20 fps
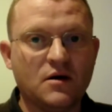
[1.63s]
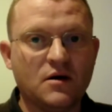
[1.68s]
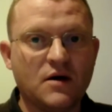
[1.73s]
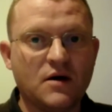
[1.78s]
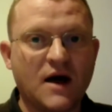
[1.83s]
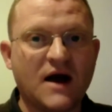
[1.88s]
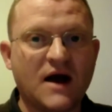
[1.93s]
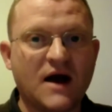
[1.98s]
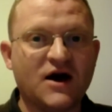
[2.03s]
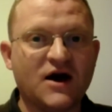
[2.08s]

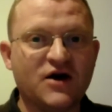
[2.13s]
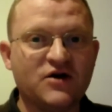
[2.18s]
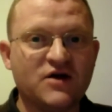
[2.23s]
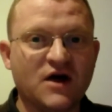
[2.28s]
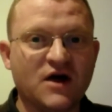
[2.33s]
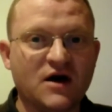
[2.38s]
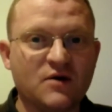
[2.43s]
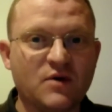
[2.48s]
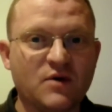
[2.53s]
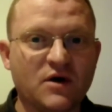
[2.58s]
Hello
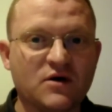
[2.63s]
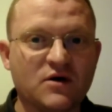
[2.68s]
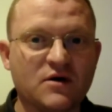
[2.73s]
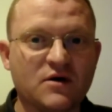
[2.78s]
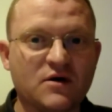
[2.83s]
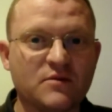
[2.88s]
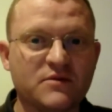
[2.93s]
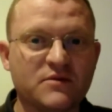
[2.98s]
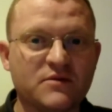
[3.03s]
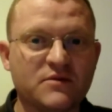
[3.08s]
there,
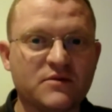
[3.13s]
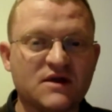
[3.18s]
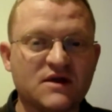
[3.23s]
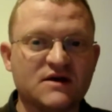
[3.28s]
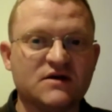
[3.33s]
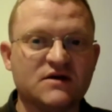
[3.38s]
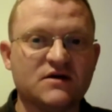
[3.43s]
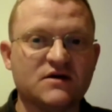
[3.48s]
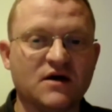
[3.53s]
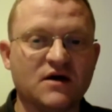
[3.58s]
welcome to
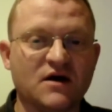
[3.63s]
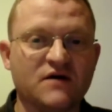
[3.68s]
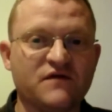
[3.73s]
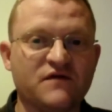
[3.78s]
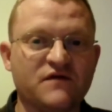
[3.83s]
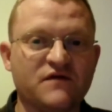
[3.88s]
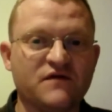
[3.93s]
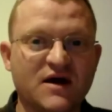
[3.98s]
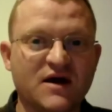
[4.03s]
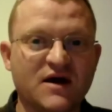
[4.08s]
this
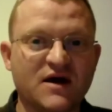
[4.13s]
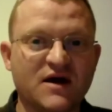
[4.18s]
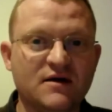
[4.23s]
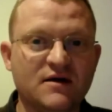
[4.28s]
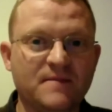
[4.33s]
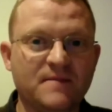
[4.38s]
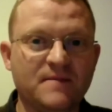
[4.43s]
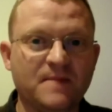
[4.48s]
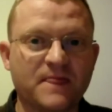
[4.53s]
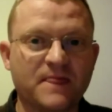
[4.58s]
free
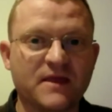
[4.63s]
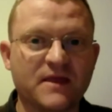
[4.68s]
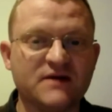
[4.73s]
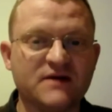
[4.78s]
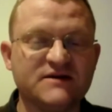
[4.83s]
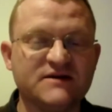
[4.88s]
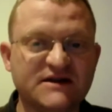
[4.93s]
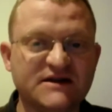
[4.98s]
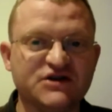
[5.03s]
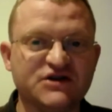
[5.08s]

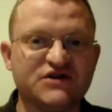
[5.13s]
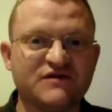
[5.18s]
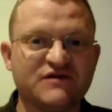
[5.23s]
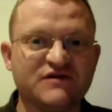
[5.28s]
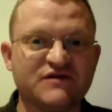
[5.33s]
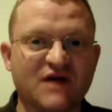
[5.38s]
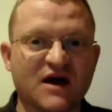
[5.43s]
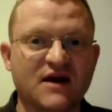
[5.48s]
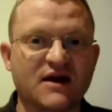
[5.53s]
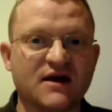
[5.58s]
teacher
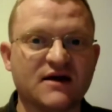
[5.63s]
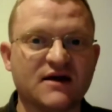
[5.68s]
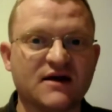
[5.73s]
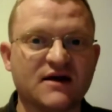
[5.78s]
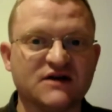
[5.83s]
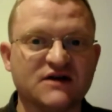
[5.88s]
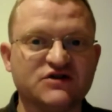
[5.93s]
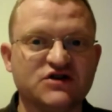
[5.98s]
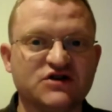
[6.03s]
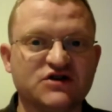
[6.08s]
training
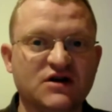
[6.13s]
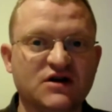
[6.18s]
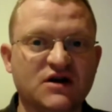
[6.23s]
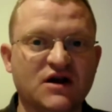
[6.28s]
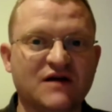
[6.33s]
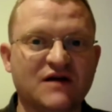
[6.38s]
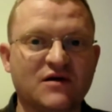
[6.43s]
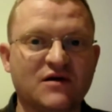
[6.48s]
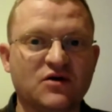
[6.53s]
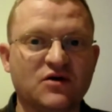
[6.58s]
session
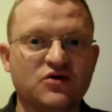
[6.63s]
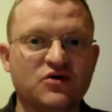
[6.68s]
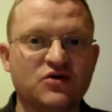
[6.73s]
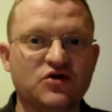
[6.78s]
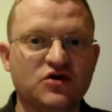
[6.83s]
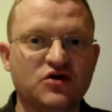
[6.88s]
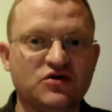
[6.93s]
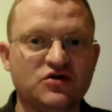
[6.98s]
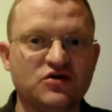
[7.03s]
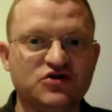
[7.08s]
here on
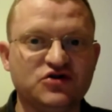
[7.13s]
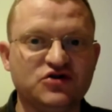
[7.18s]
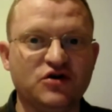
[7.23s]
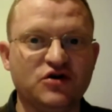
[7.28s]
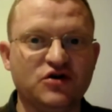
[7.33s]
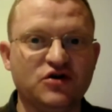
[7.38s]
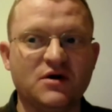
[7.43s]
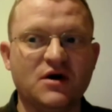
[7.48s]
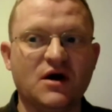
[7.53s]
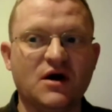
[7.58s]

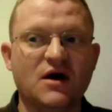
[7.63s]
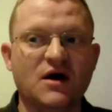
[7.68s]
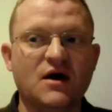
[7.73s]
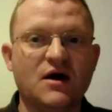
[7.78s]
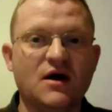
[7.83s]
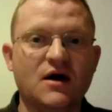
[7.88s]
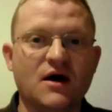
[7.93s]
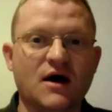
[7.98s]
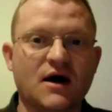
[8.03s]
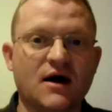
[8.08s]
YouTube.
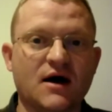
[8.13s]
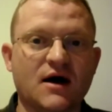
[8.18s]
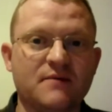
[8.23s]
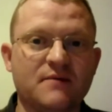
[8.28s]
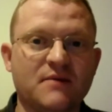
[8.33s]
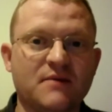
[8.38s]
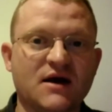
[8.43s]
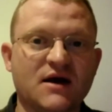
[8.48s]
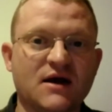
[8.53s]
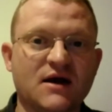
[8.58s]

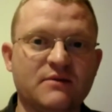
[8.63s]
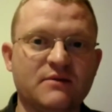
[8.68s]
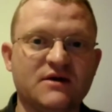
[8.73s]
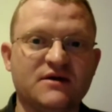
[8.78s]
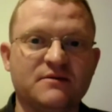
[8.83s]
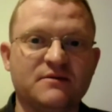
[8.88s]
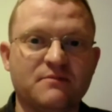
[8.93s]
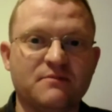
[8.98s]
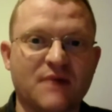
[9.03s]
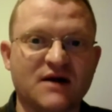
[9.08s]
My name
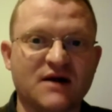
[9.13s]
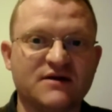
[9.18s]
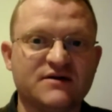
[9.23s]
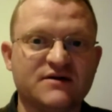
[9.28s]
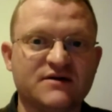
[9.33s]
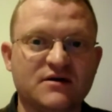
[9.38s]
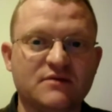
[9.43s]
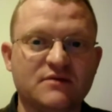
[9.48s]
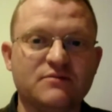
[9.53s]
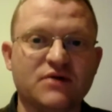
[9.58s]
is
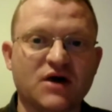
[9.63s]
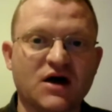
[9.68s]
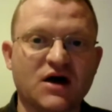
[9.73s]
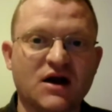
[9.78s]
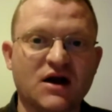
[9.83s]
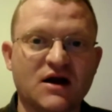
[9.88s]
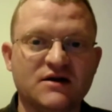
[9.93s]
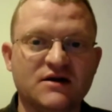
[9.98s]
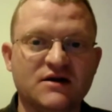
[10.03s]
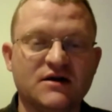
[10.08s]
Matt
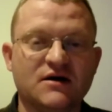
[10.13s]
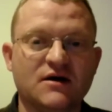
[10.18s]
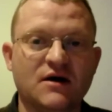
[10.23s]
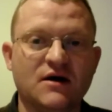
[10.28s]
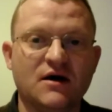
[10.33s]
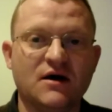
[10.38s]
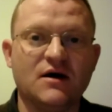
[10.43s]
Perlin.